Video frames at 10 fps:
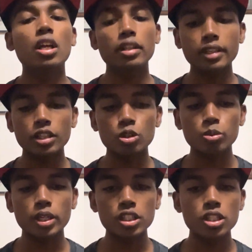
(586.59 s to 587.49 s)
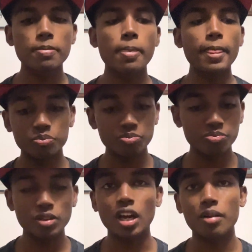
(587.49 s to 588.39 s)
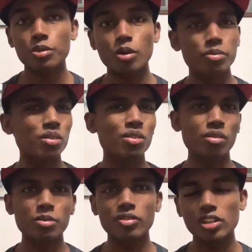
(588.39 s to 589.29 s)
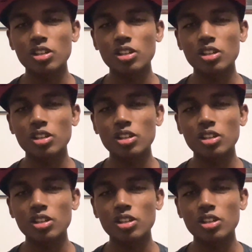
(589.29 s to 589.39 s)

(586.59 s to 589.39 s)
Thank you so much. Yeah, I've not been really